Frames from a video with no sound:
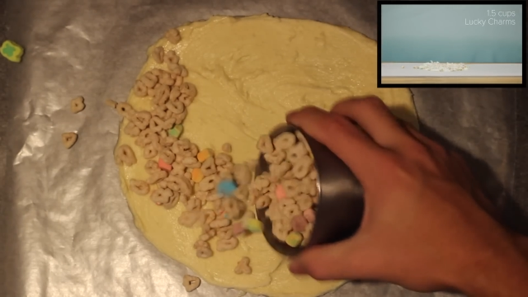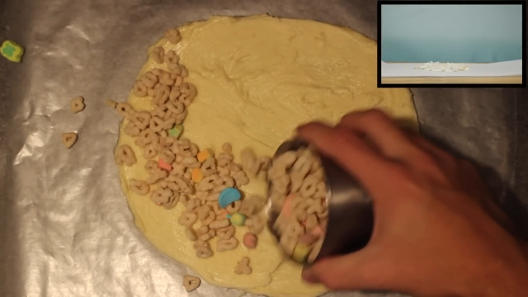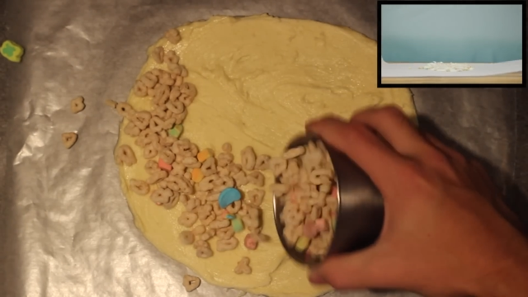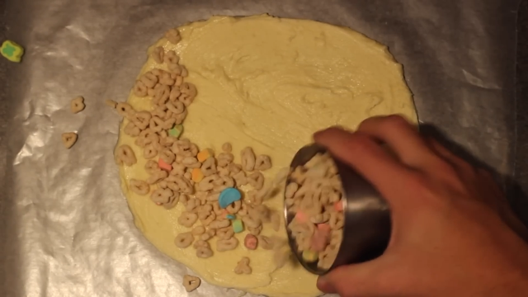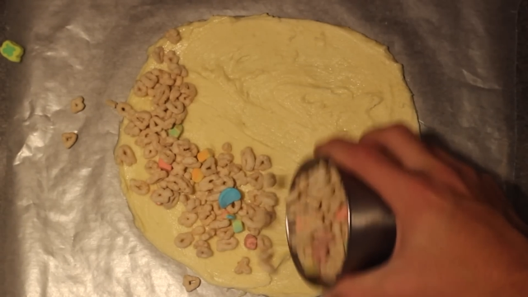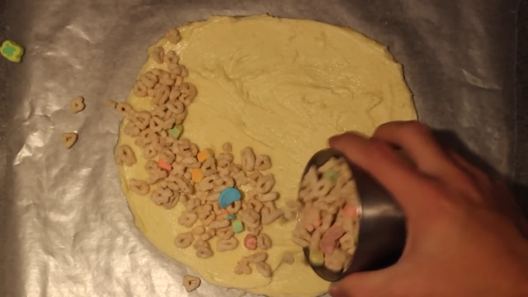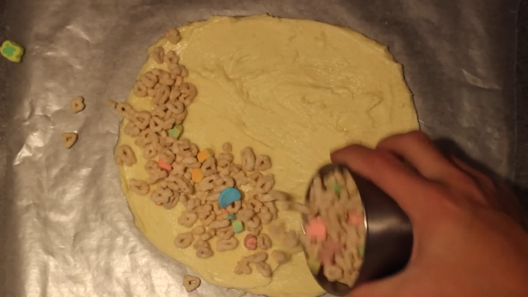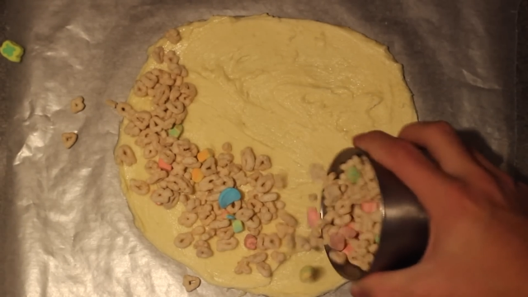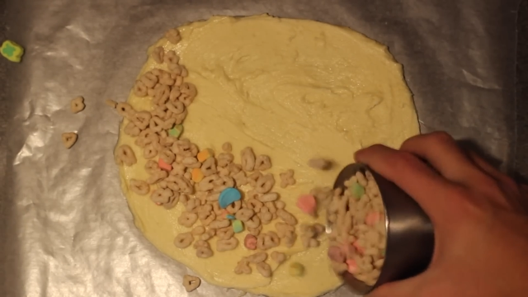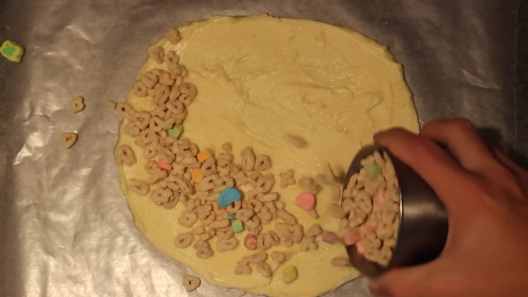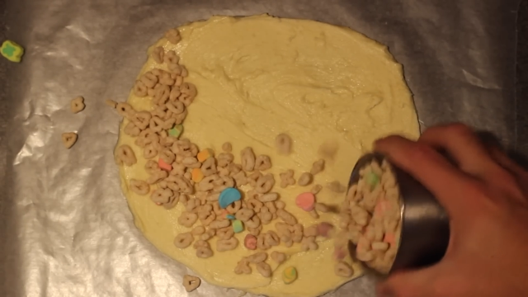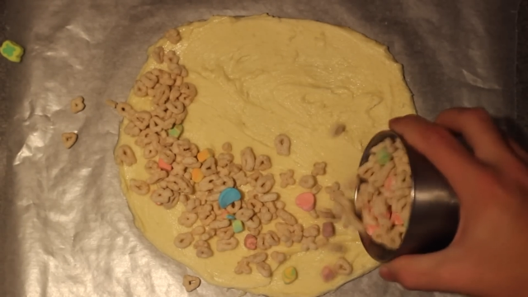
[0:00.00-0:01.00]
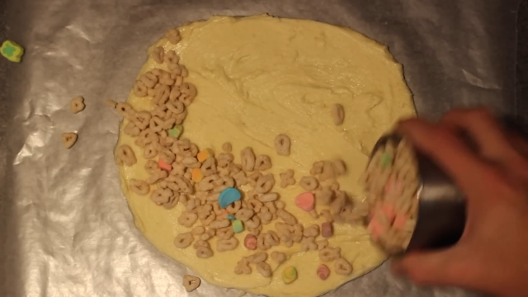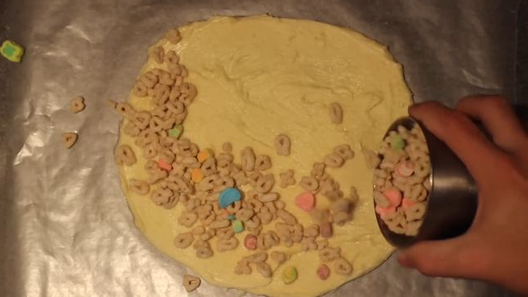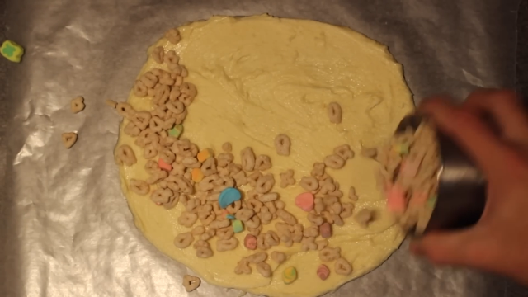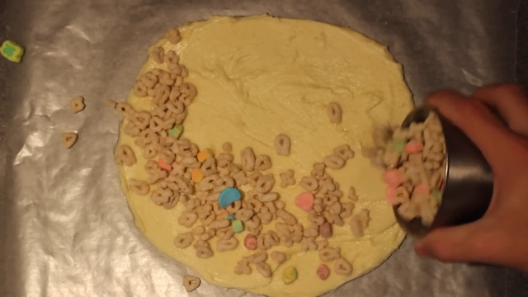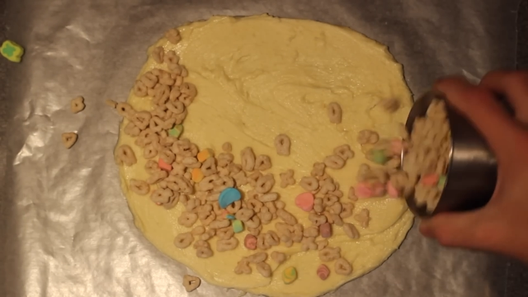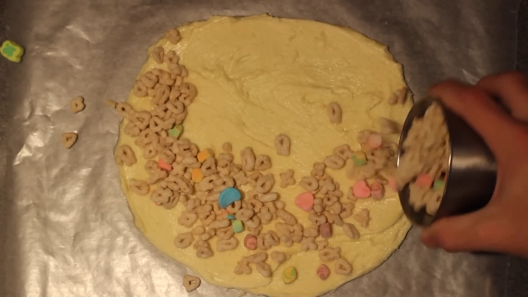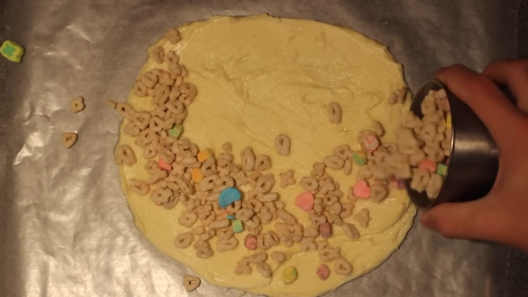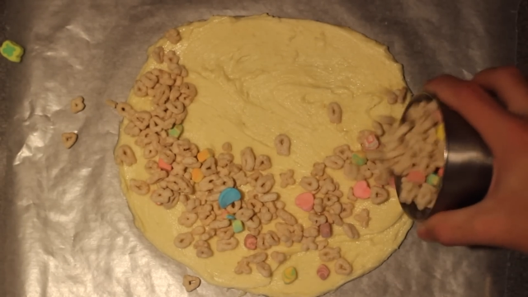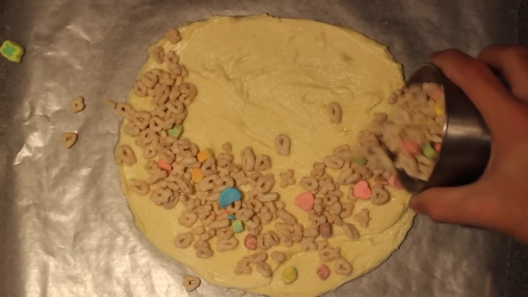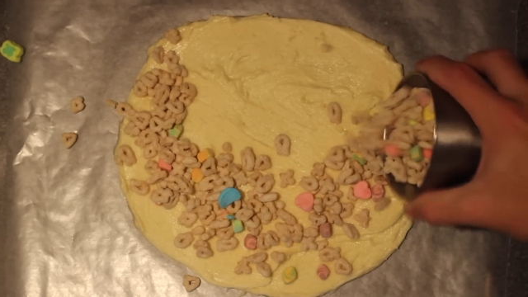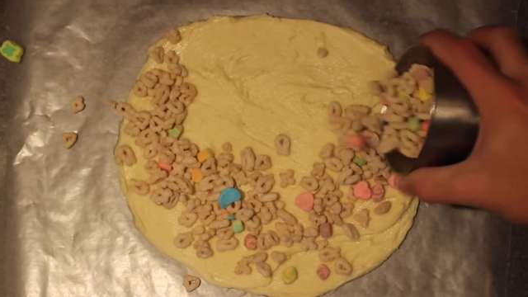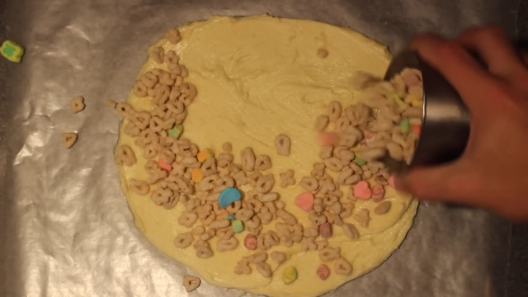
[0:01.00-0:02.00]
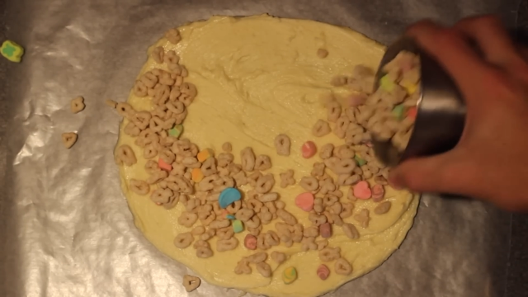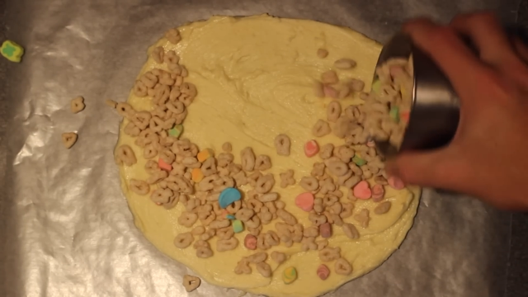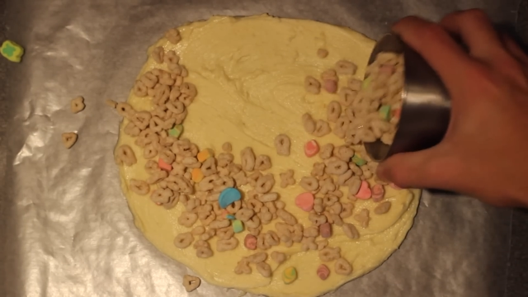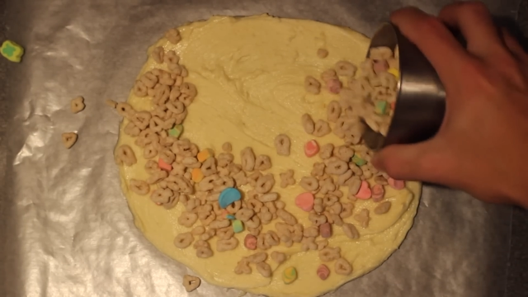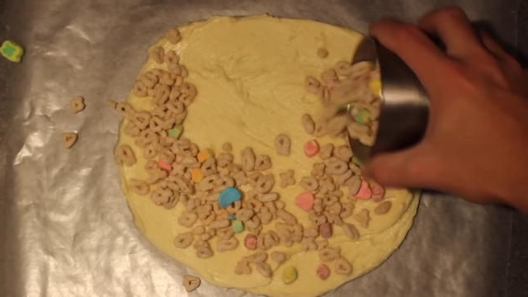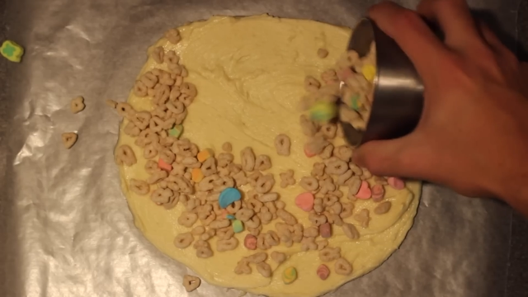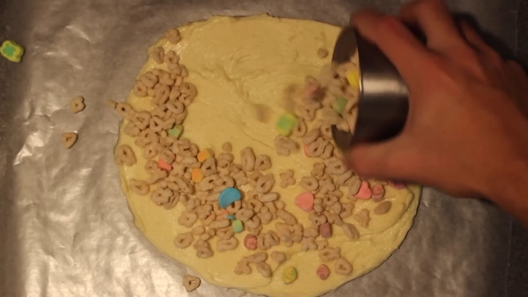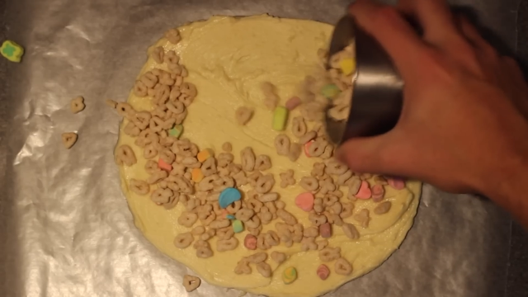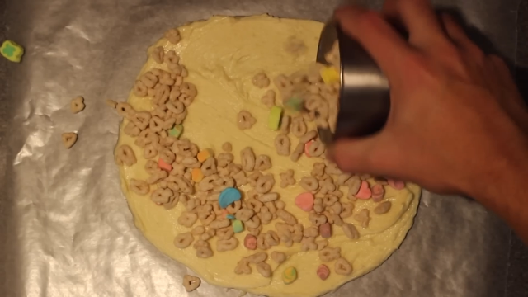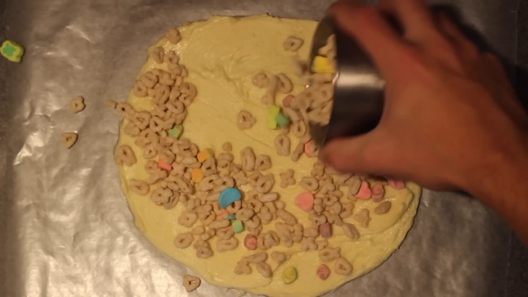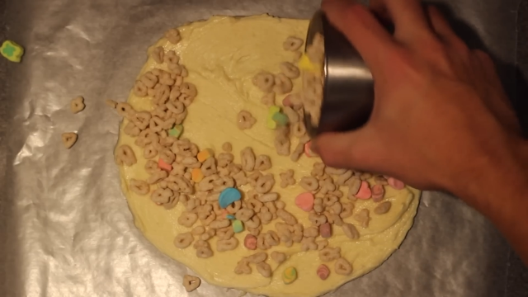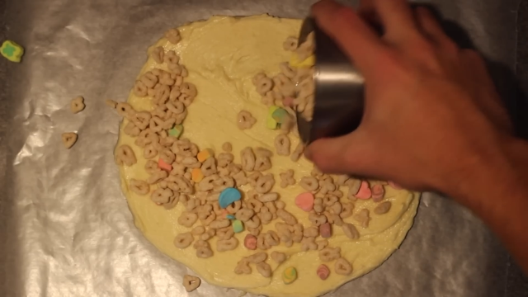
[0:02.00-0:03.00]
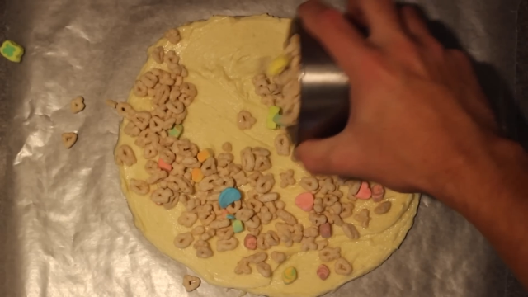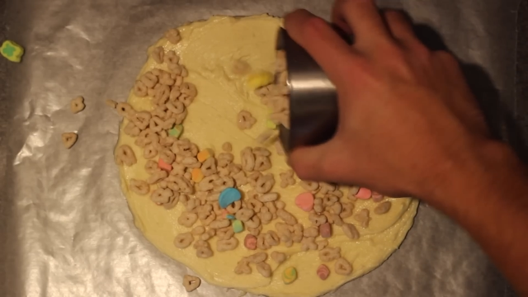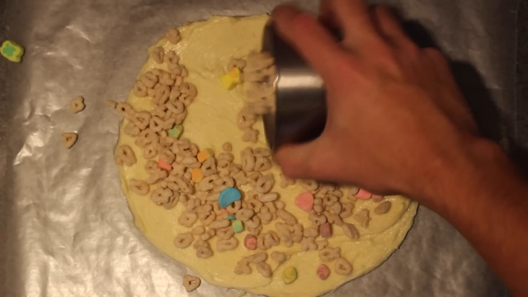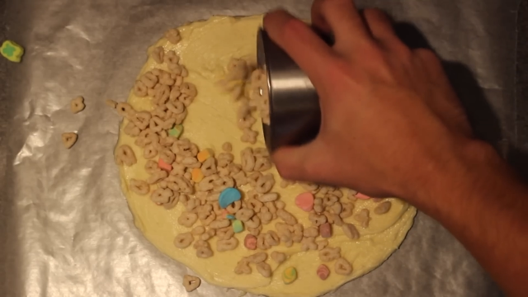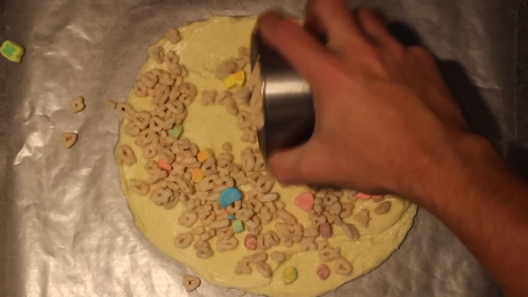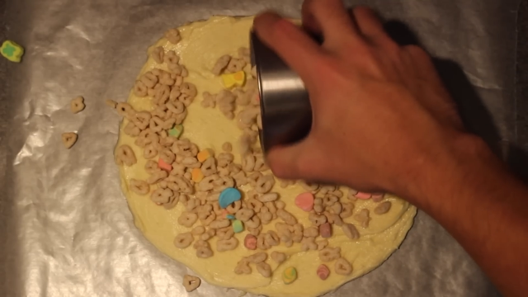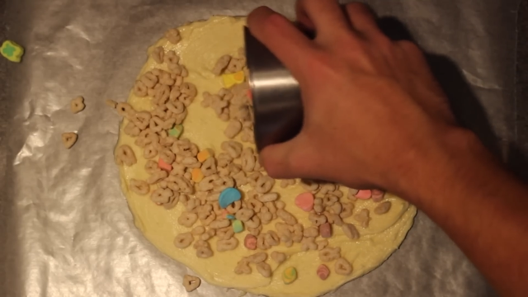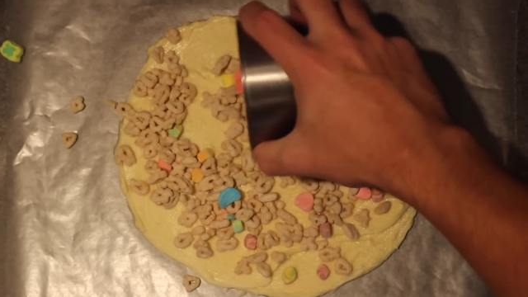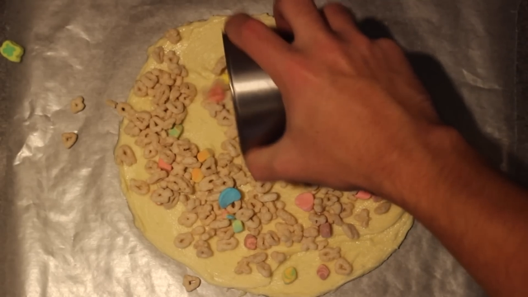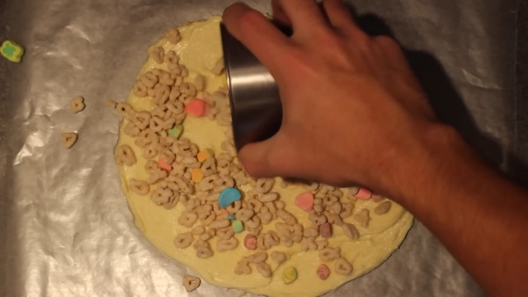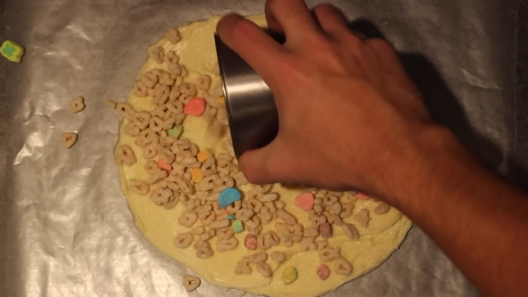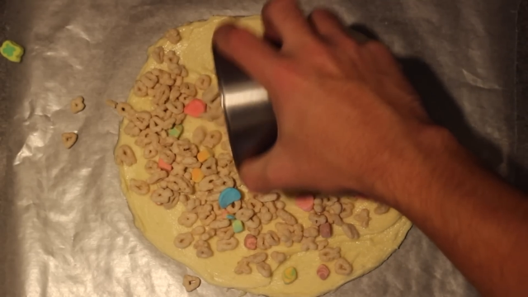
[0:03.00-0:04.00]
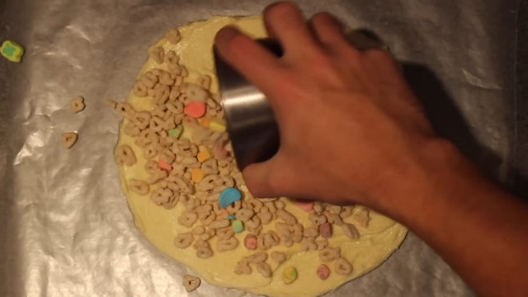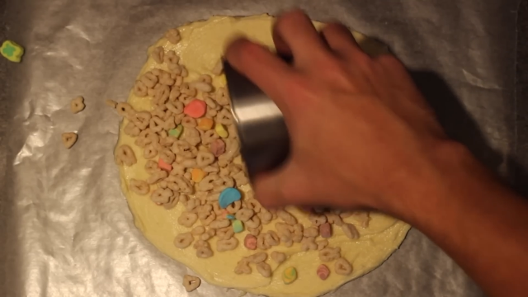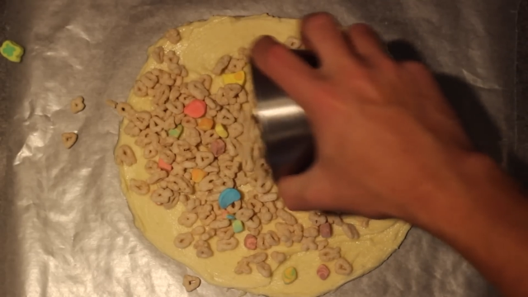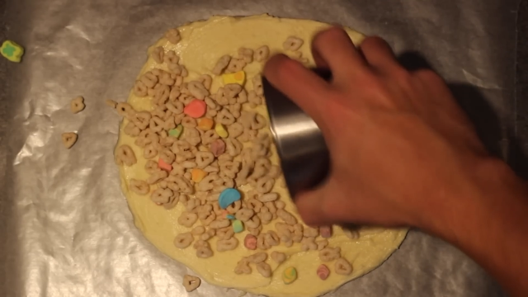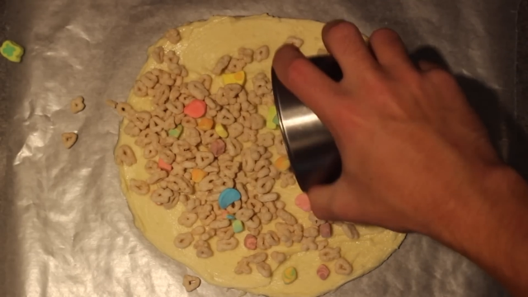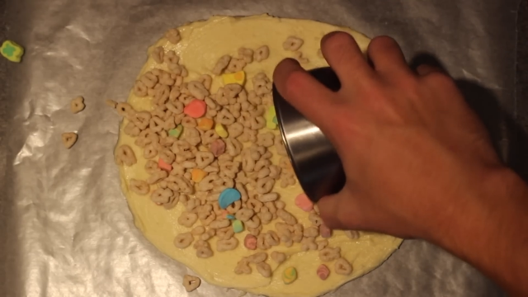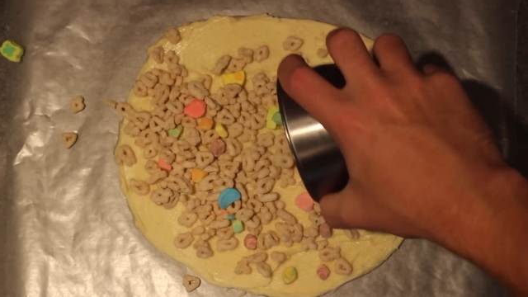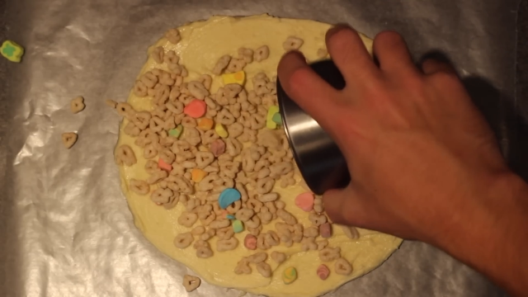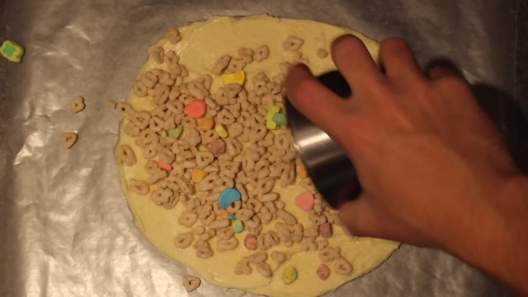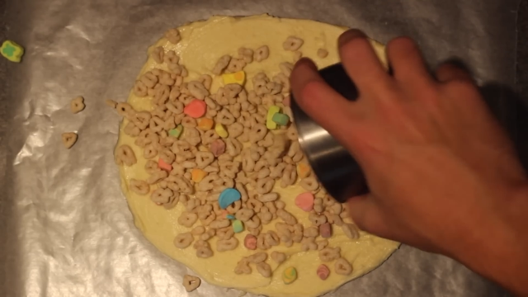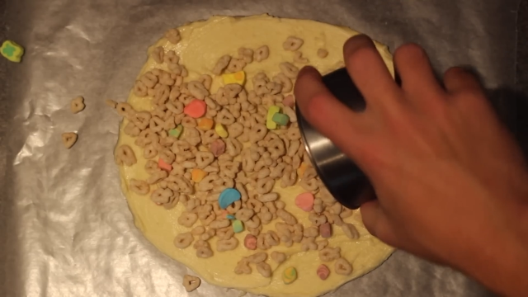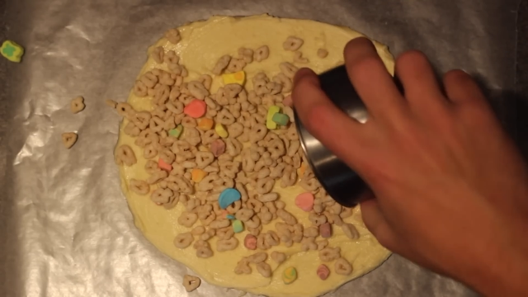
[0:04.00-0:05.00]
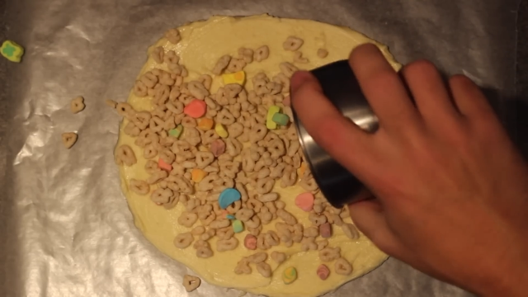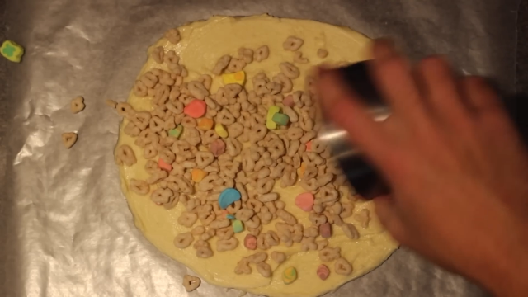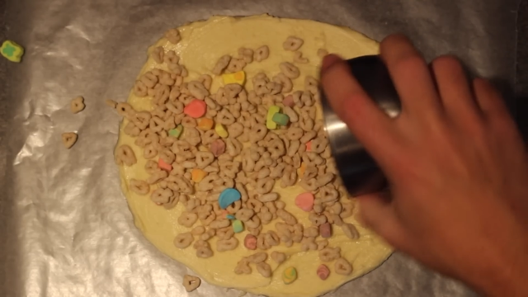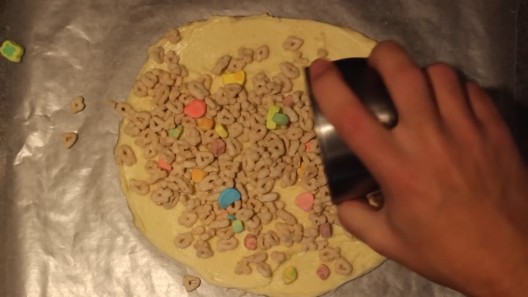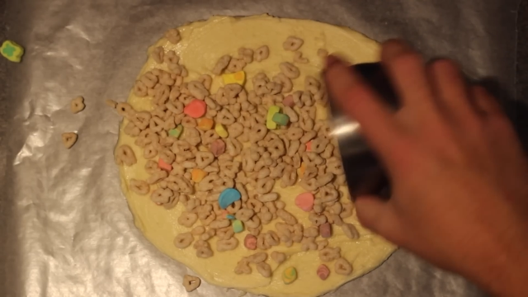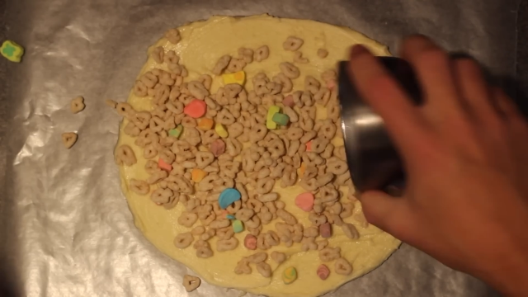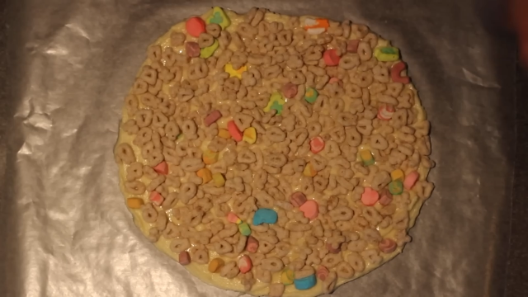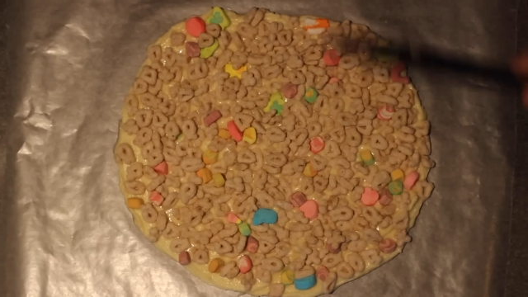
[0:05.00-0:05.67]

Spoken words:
Nobody's mouth can be seen.